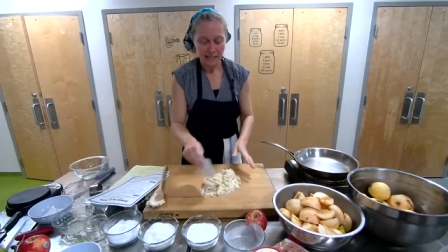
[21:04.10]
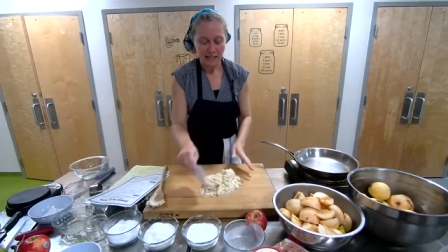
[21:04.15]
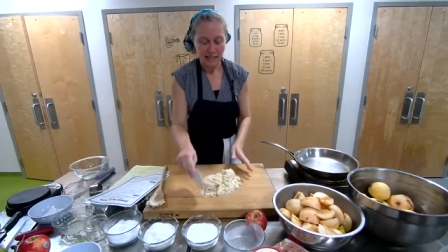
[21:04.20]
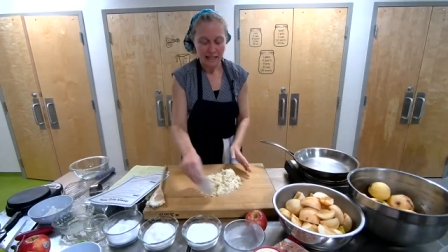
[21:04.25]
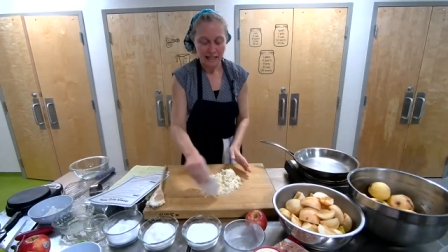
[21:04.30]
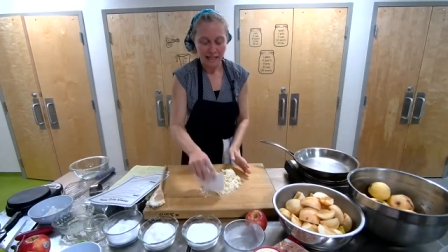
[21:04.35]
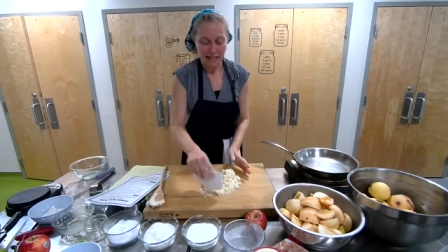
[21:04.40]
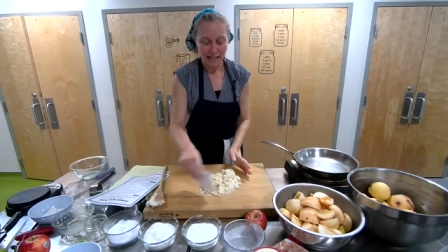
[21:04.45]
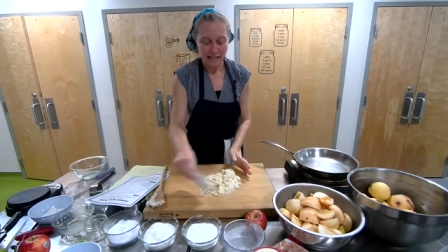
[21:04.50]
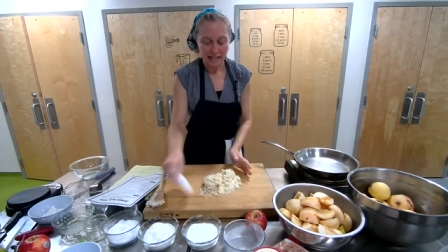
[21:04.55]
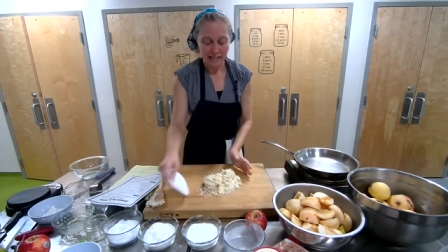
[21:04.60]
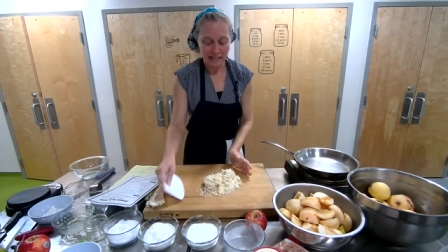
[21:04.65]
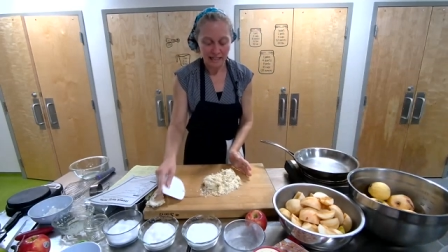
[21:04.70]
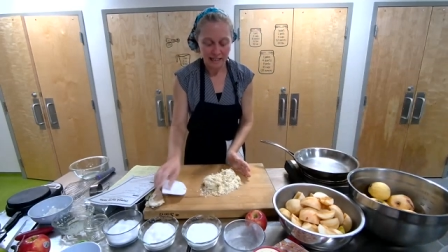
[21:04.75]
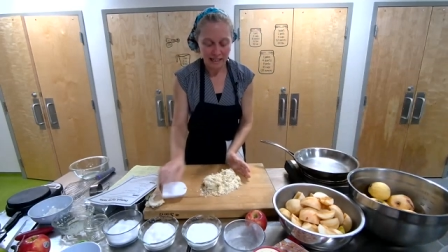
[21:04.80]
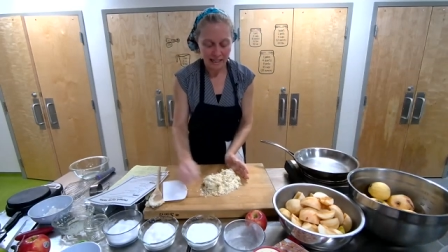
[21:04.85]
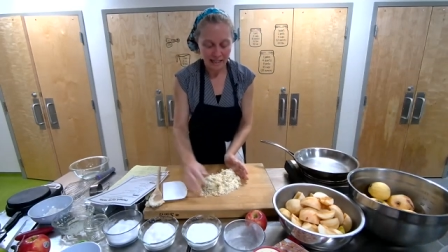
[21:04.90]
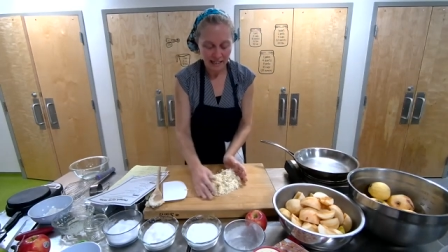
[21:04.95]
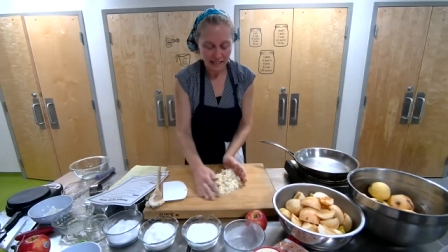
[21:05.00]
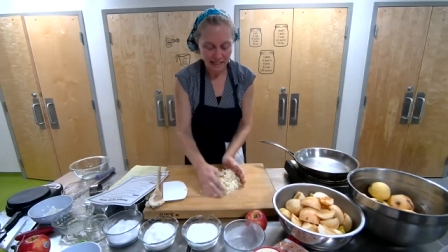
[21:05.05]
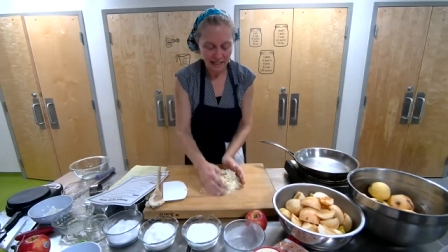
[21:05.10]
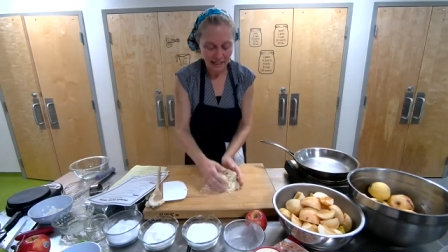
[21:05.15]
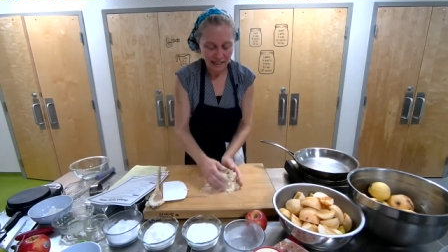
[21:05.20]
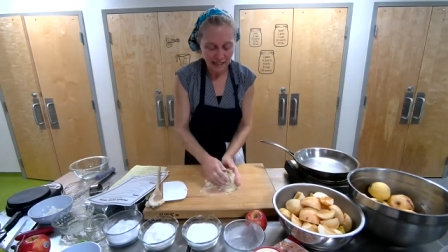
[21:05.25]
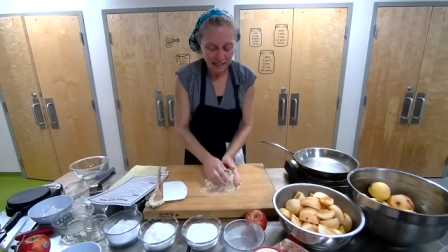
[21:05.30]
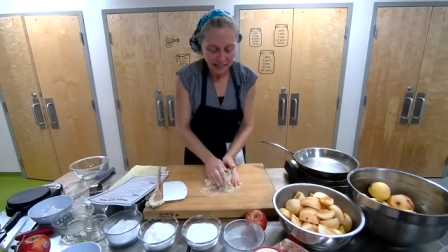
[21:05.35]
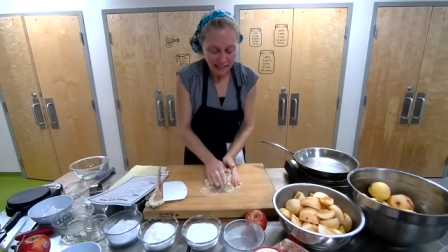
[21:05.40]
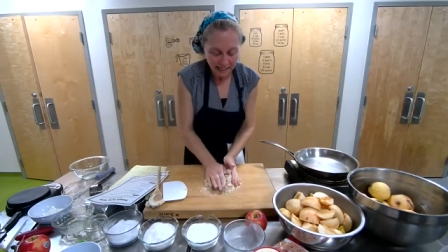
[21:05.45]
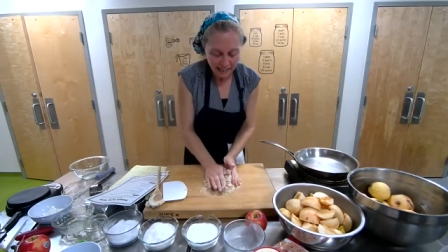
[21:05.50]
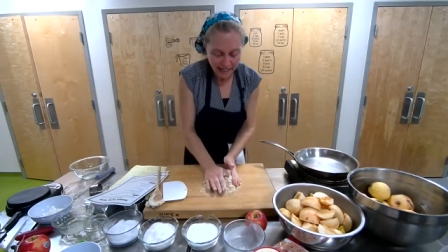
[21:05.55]
And
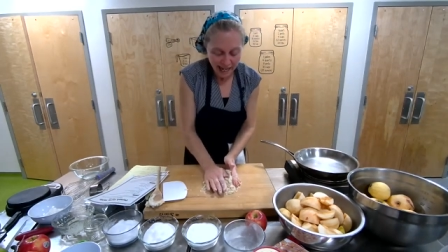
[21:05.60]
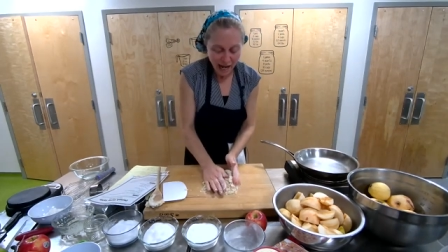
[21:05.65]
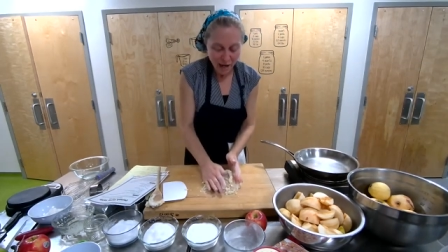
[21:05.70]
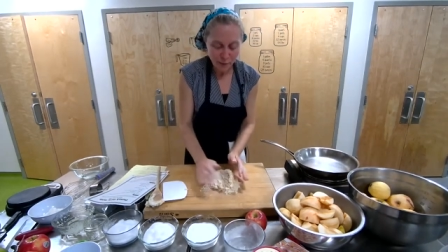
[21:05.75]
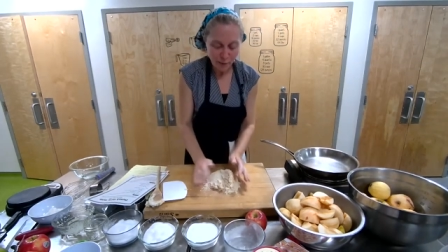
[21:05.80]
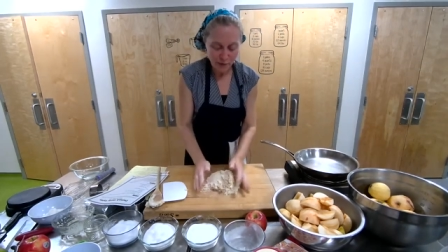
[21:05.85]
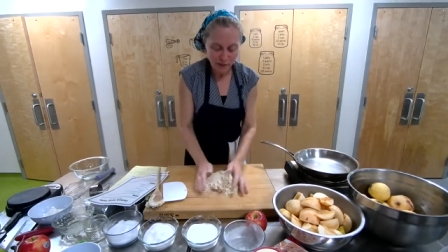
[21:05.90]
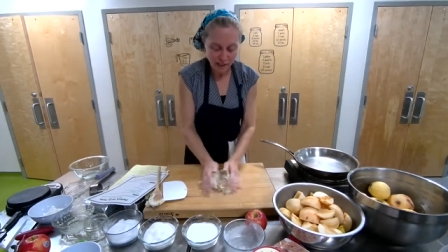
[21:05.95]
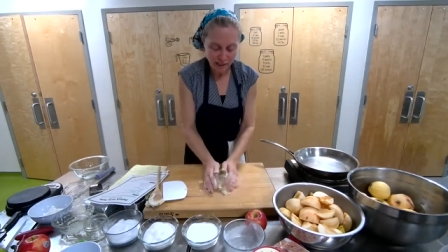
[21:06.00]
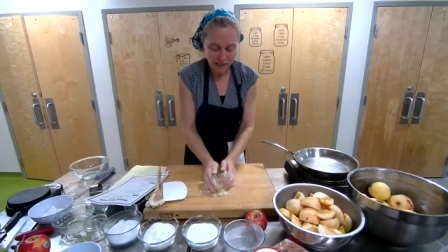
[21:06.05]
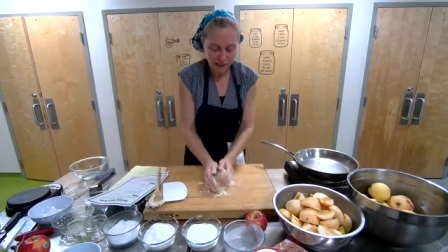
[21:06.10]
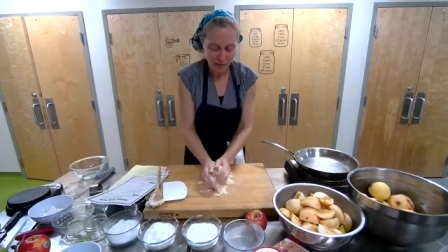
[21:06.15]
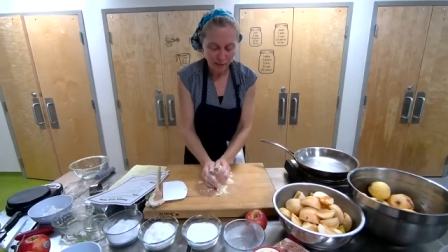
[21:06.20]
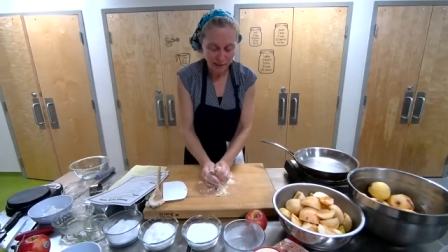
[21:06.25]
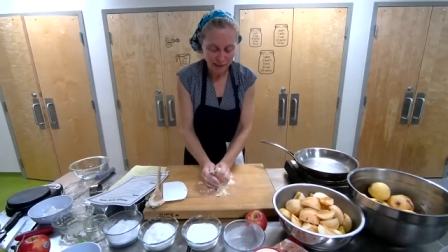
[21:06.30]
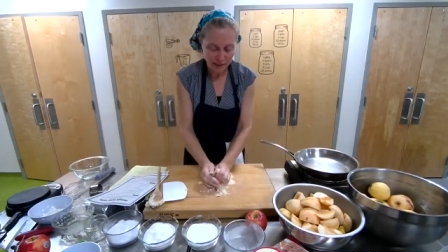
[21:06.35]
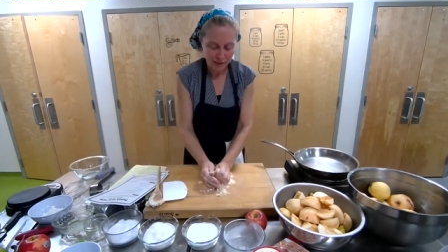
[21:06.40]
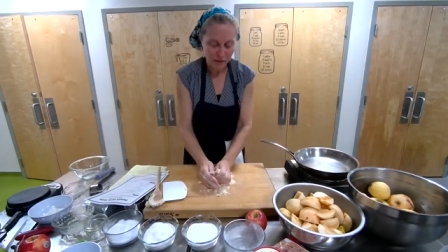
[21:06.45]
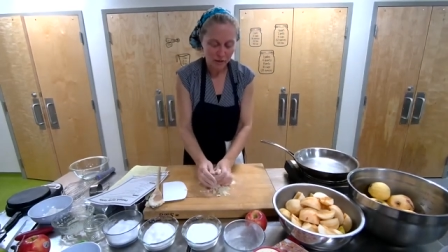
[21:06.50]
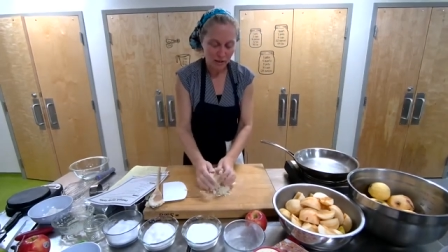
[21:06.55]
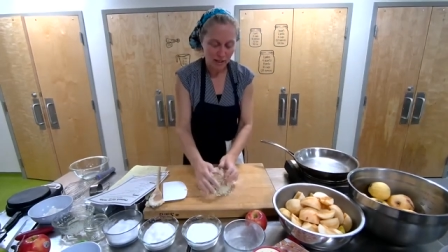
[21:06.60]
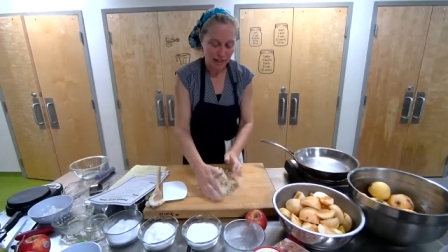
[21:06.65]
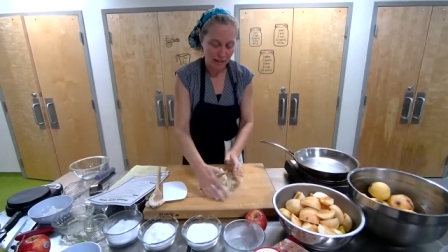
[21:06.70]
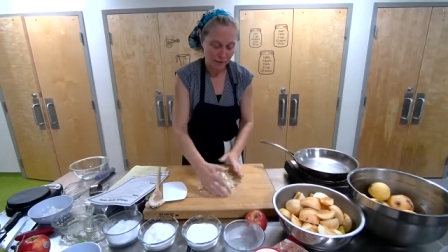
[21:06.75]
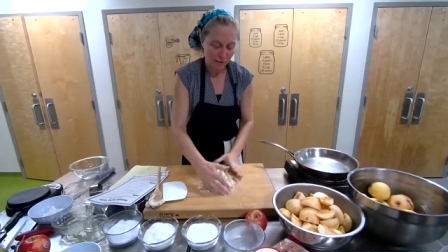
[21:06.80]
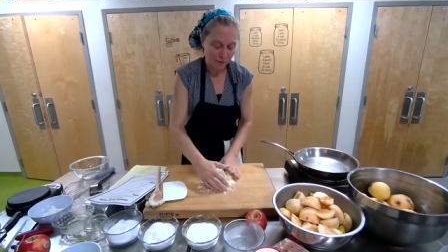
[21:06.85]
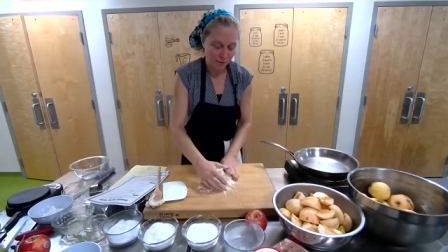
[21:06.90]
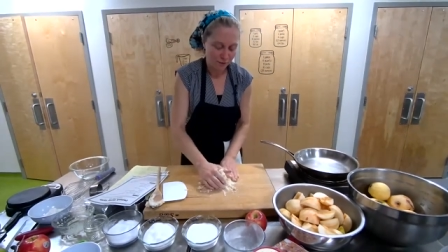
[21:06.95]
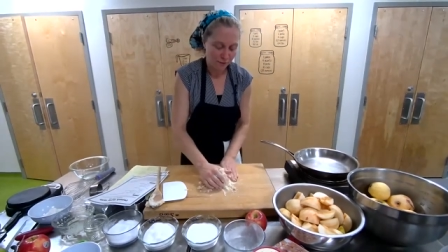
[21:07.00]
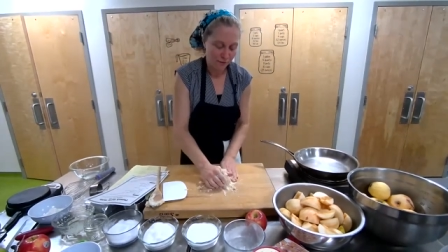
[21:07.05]
now we're just going to try
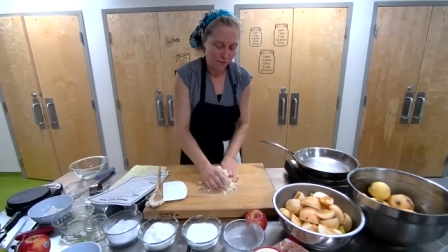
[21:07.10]
to